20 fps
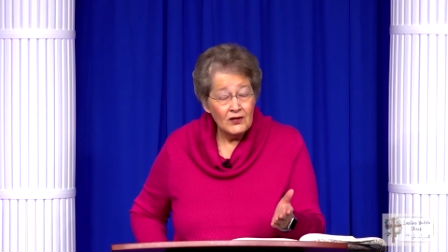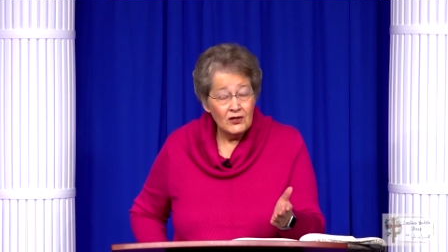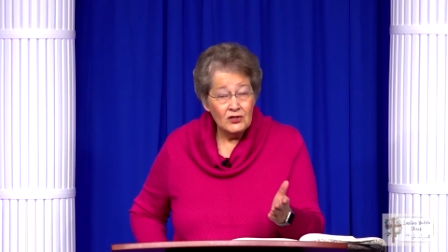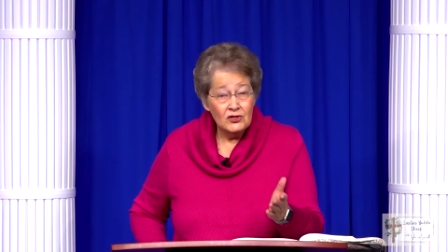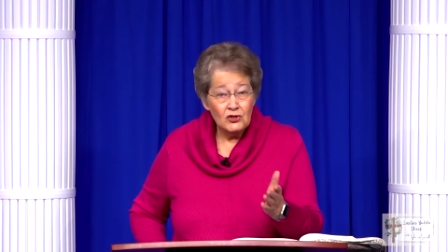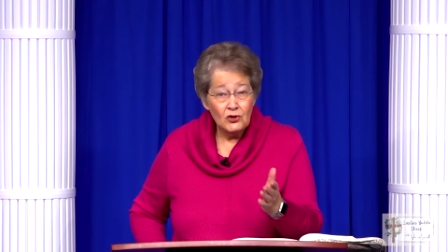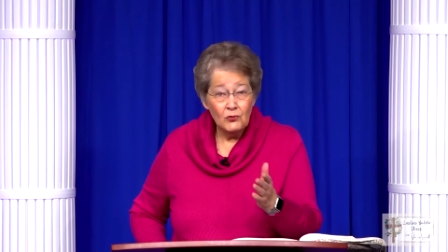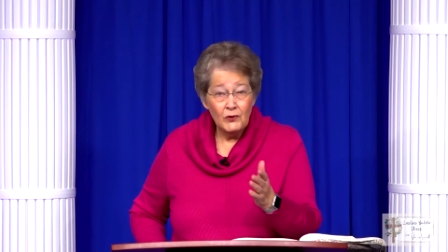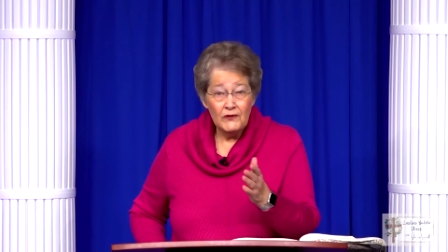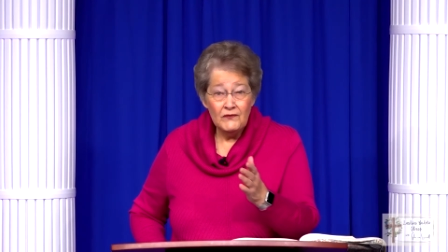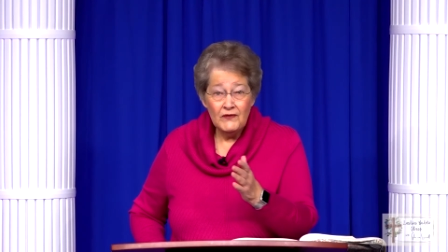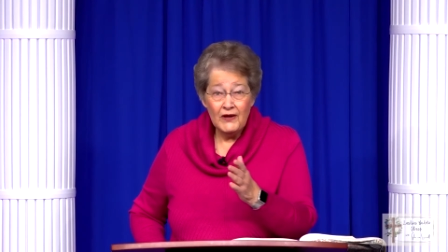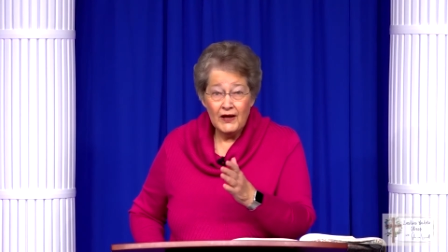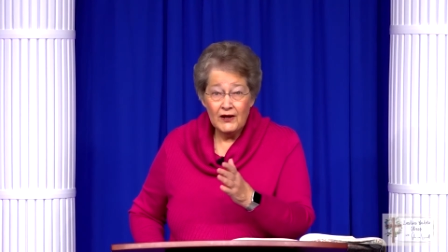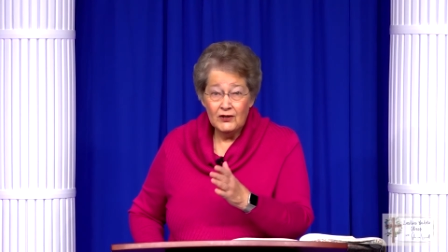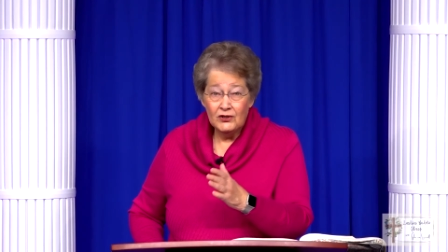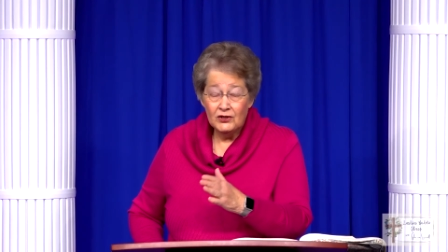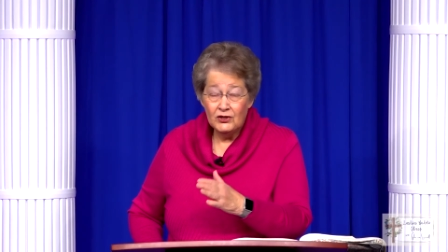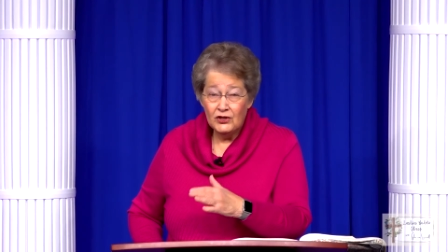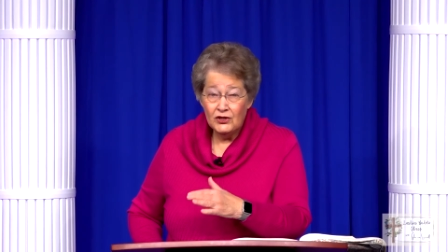So we've
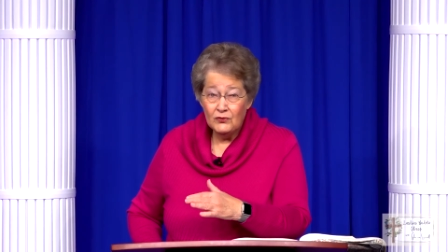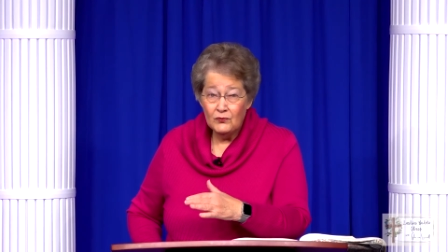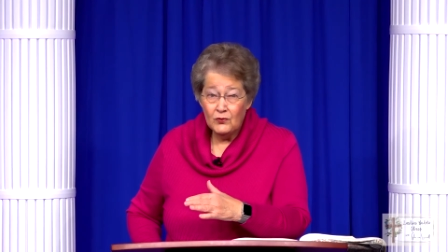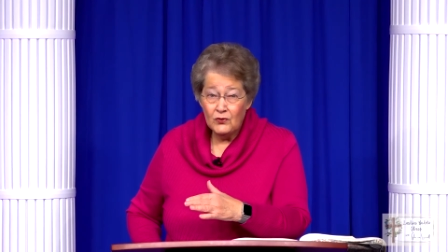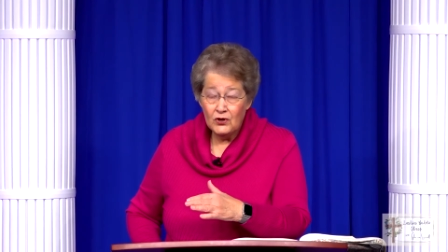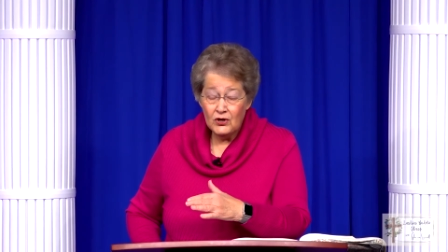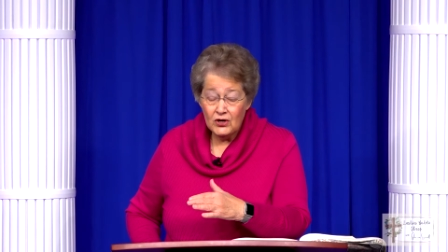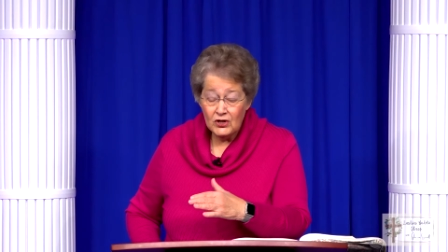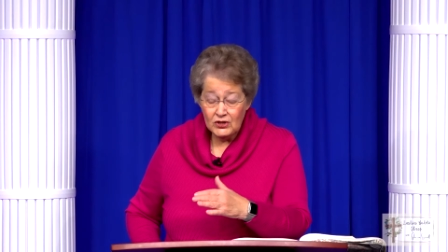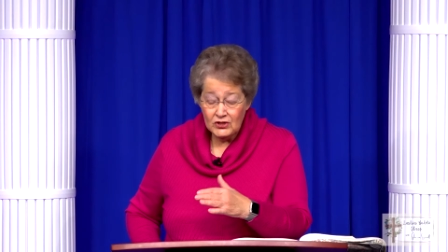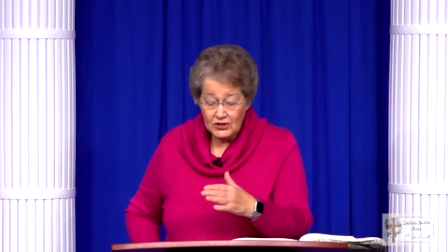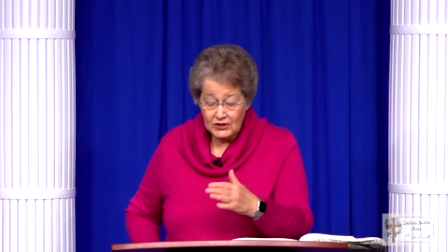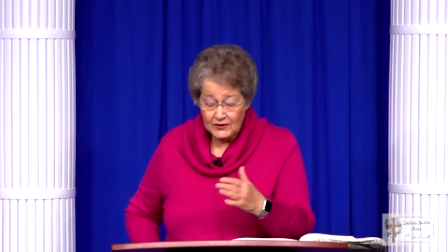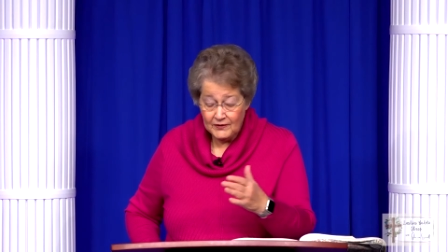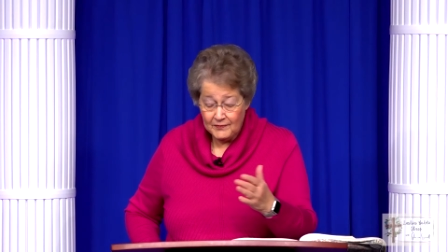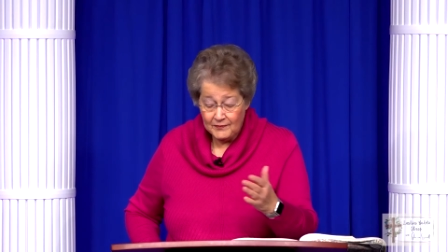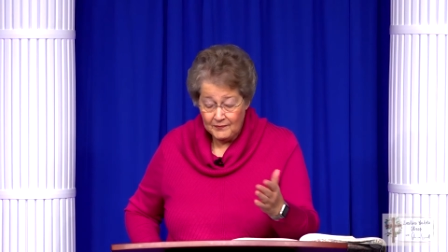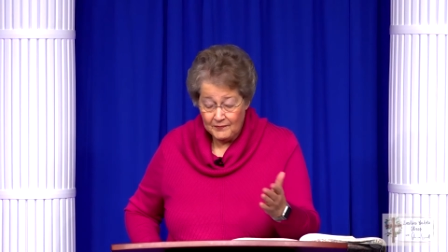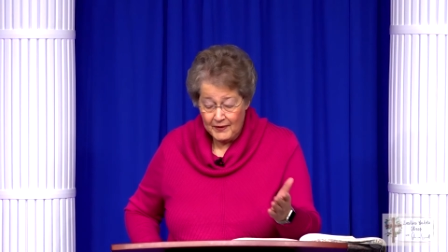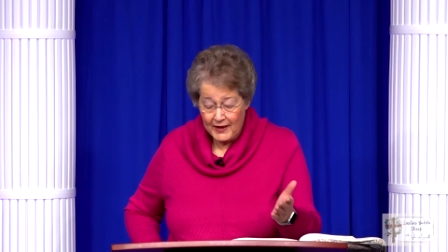got good words,
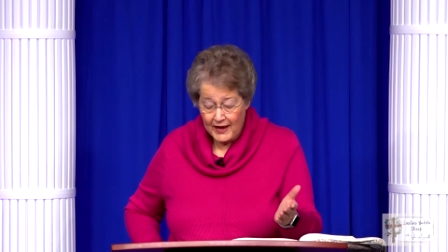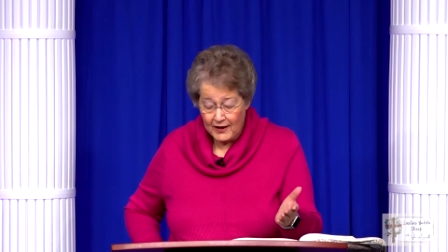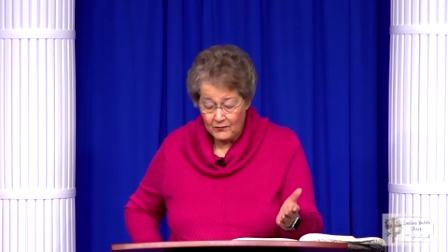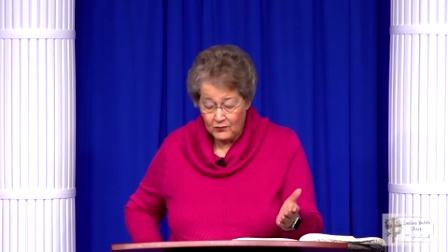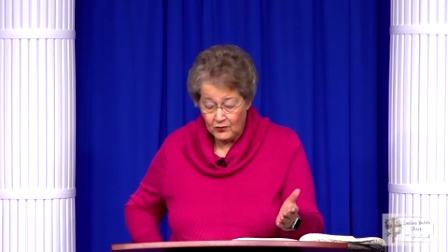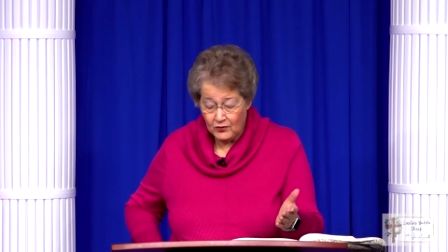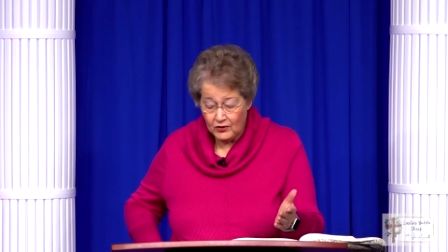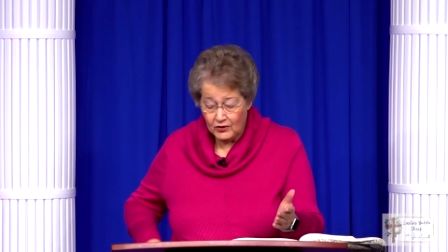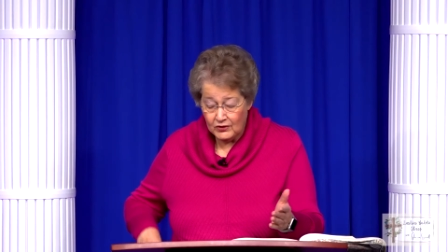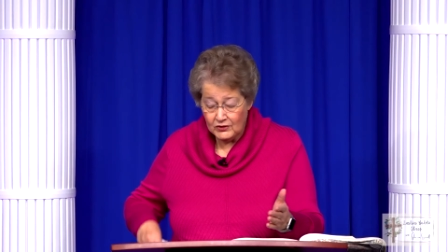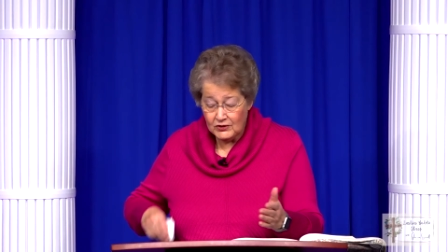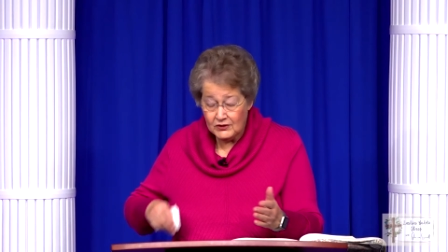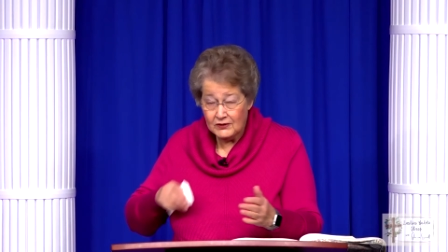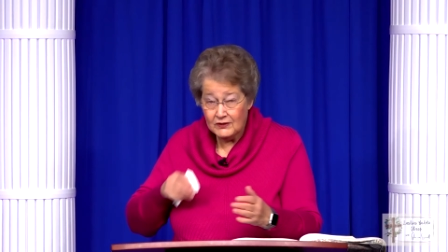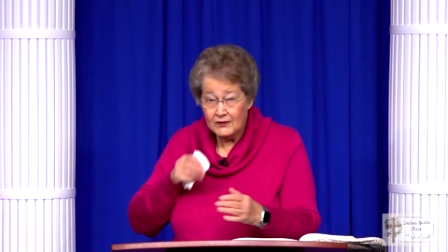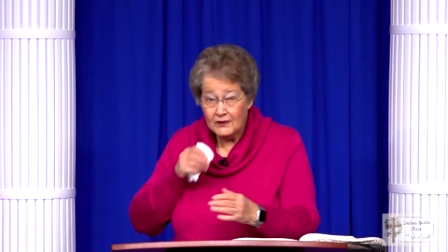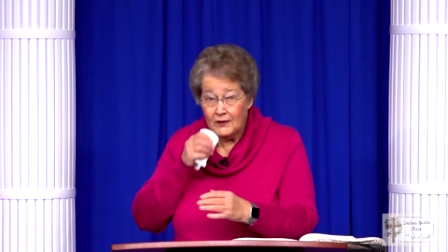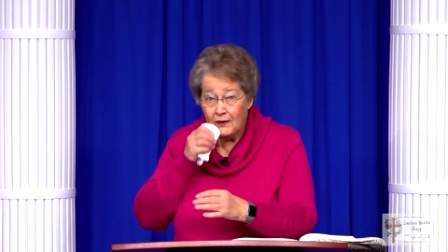bad words,